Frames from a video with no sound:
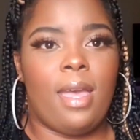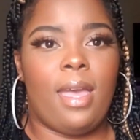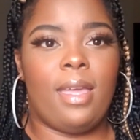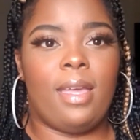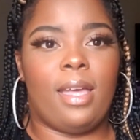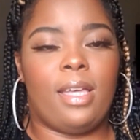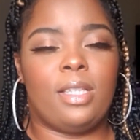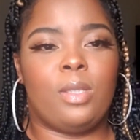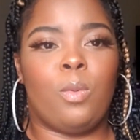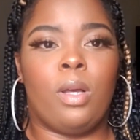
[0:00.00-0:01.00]
Hey
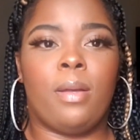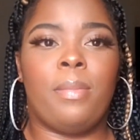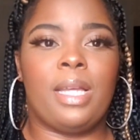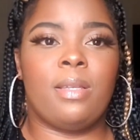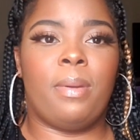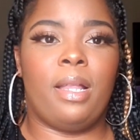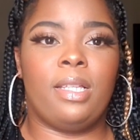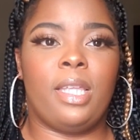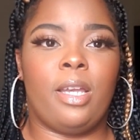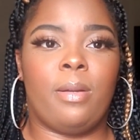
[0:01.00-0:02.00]
guys, welcome back to
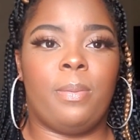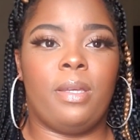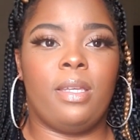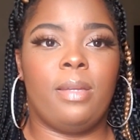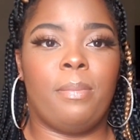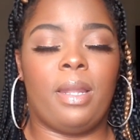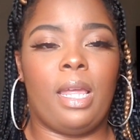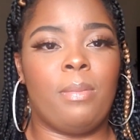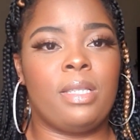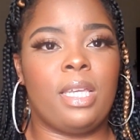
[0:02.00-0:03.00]
Palette Therapy. My
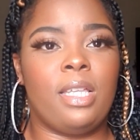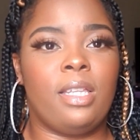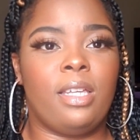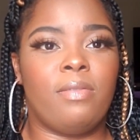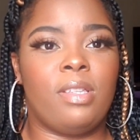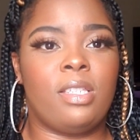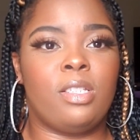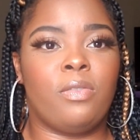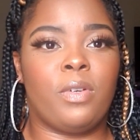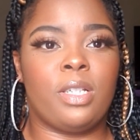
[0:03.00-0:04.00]
name is Keela. If this
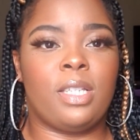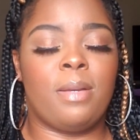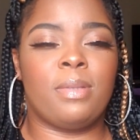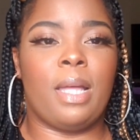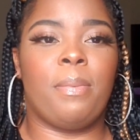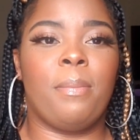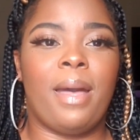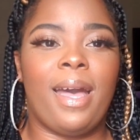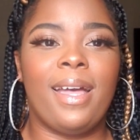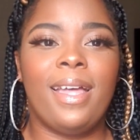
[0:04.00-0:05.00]
is your first time stopping
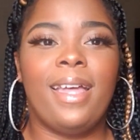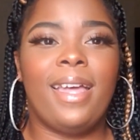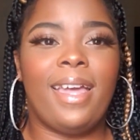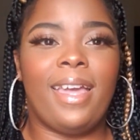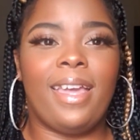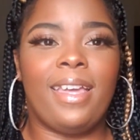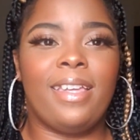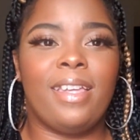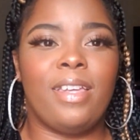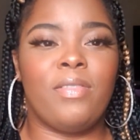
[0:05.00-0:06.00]
by,
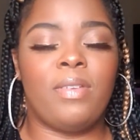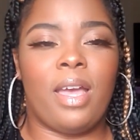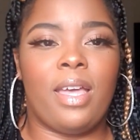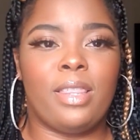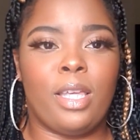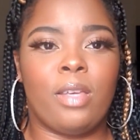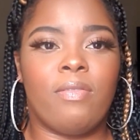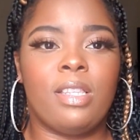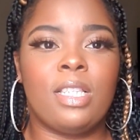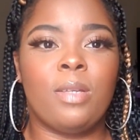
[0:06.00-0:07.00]
hey. If not, thank you
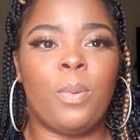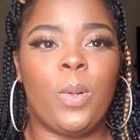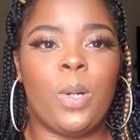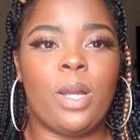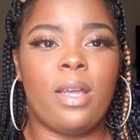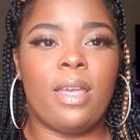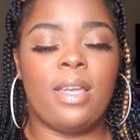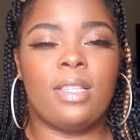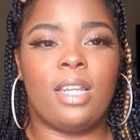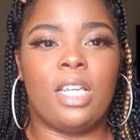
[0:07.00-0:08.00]
for the support.
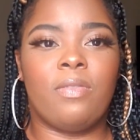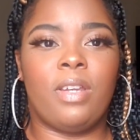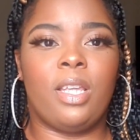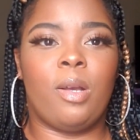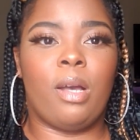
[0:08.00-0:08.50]
In today's video,